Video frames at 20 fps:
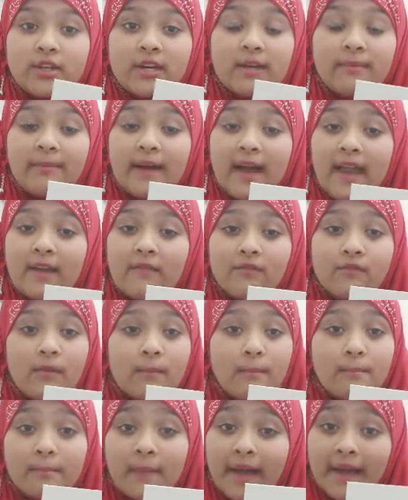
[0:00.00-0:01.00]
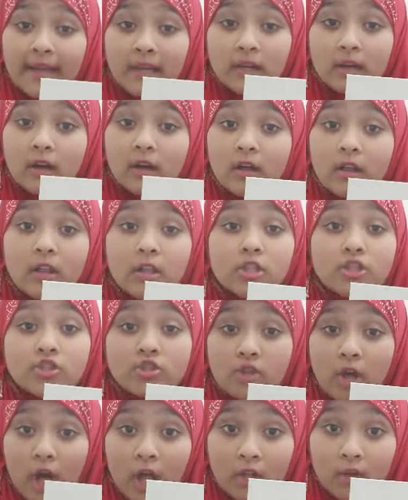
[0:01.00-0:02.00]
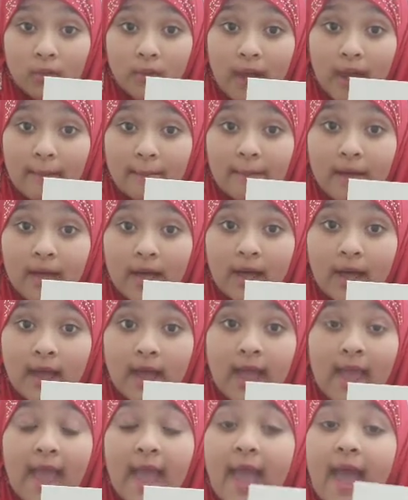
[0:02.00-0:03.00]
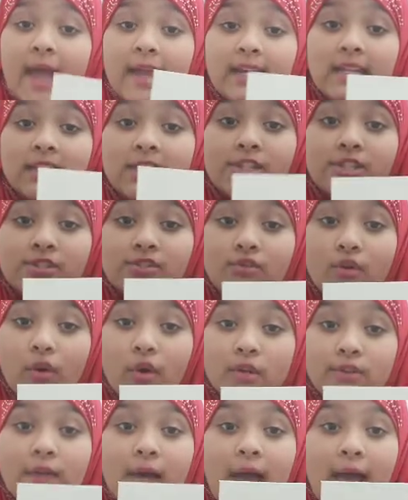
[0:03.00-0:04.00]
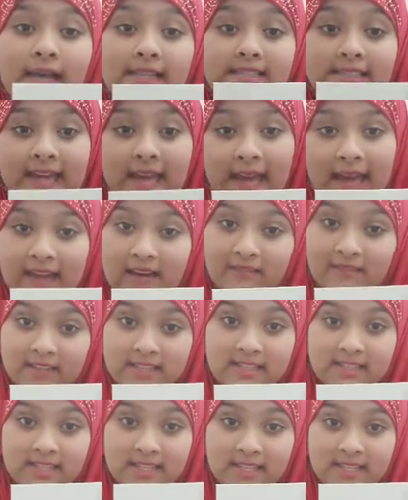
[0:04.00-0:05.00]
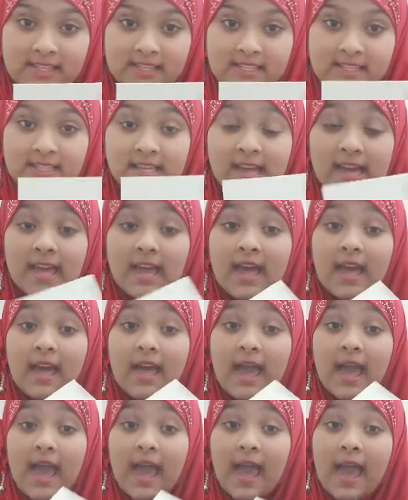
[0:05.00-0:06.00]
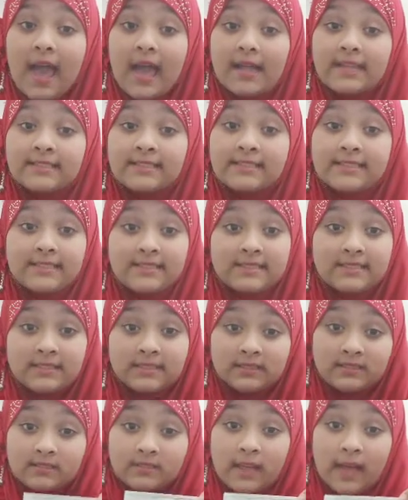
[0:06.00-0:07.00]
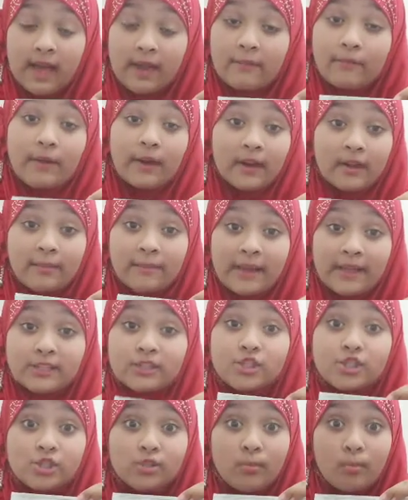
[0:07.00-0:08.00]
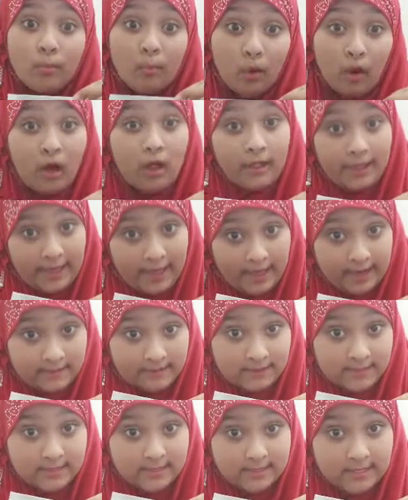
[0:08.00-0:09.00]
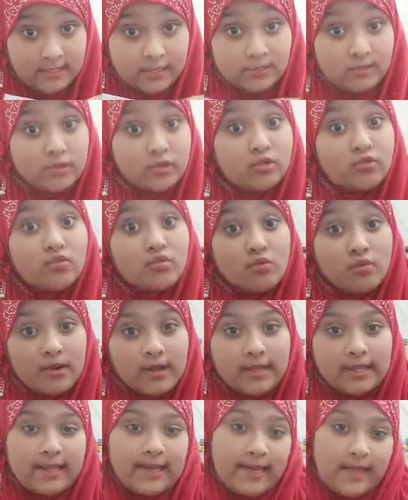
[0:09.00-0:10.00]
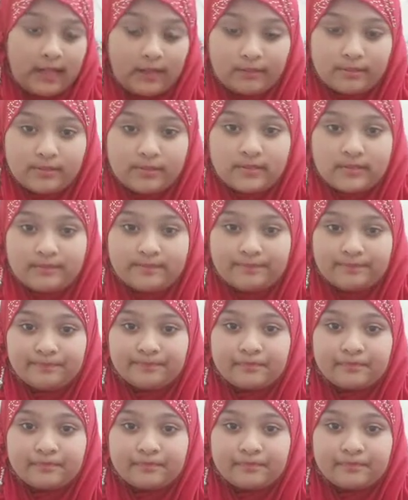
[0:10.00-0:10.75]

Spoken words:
you can buy it from Michael's, Dollarama, any store that has canvases. And I recommend small canvases, which really helps.